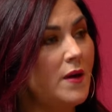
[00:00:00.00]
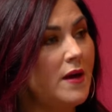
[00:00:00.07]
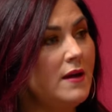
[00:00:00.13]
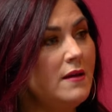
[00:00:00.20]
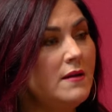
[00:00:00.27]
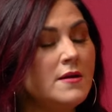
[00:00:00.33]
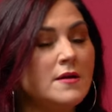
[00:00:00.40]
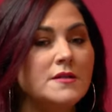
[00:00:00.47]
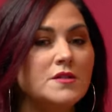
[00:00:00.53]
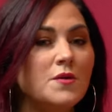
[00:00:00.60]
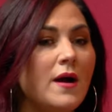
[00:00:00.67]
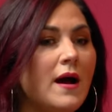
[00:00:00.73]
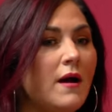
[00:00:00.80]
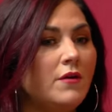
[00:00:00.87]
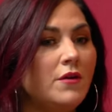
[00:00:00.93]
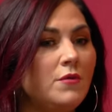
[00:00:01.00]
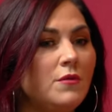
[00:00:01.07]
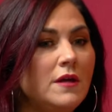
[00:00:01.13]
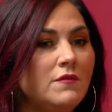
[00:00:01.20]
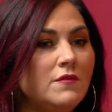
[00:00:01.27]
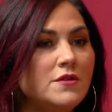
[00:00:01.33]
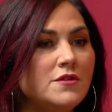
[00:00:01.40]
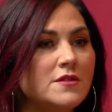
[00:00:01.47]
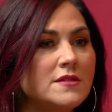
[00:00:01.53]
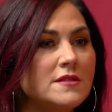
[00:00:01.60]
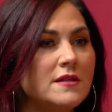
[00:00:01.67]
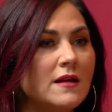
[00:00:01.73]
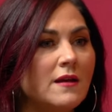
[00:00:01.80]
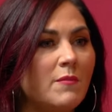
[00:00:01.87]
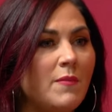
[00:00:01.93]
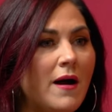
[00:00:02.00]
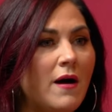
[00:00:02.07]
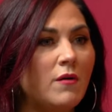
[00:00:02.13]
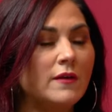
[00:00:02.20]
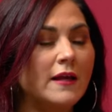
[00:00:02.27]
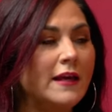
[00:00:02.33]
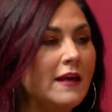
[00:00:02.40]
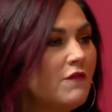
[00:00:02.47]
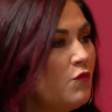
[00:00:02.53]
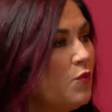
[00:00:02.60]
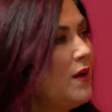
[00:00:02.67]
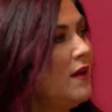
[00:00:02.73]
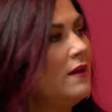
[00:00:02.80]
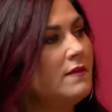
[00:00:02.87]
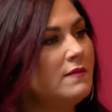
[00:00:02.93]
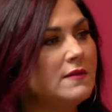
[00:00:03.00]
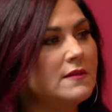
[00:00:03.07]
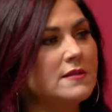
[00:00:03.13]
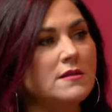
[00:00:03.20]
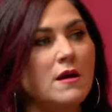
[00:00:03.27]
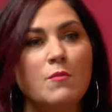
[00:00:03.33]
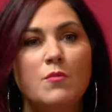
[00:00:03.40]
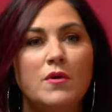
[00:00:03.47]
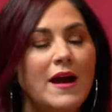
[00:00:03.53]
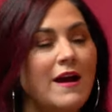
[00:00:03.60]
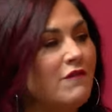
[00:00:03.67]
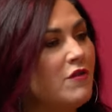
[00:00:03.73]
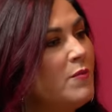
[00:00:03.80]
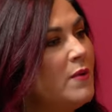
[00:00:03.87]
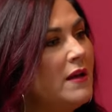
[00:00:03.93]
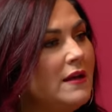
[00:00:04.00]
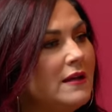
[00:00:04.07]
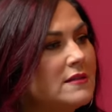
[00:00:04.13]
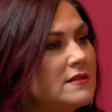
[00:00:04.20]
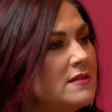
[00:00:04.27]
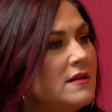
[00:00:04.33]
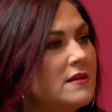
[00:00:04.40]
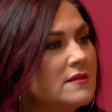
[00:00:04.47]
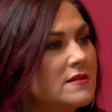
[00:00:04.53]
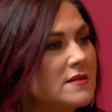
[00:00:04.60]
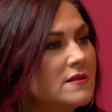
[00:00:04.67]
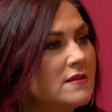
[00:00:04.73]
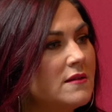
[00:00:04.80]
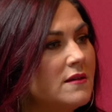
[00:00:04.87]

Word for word: way. So how do you even just think about like if we hit this number, everybody gets this?